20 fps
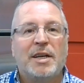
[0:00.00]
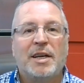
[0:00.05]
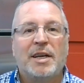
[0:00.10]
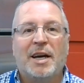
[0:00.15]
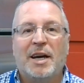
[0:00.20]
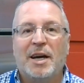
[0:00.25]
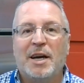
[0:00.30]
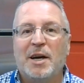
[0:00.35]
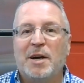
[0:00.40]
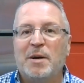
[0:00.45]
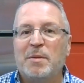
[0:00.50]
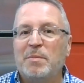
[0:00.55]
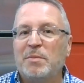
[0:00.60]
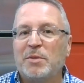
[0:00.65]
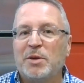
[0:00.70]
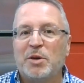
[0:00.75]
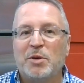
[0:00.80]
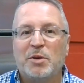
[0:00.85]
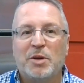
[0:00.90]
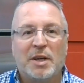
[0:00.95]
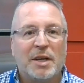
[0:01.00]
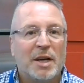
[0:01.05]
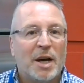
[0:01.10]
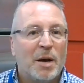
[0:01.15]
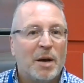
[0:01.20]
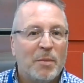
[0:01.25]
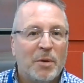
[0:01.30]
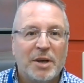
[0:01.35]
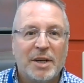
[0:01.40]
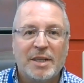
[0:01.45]
Um, you can
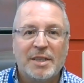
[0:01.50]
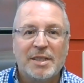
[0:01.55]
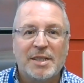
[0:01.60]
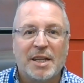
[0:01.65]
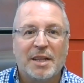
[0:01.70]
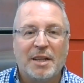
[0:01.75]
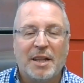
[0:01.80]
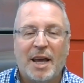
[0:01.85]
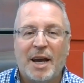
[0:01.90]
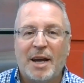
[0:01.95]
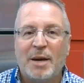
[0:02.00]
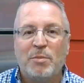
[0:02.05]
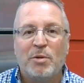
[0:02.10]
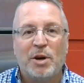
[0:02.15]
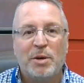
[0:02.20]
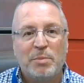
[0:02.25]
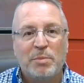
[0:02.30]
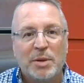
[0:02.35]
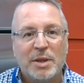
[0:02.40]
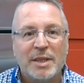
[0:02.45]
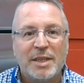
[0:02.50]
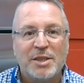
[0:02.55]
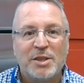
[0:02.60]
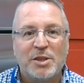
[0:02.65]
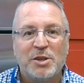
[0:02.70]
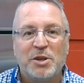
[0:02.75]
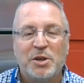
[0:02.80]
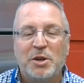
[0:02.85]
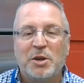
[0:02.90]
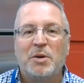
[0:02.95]
come on into the library, please
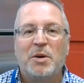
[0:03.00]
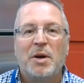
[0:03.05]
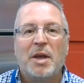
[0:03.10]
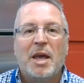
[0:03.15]
do.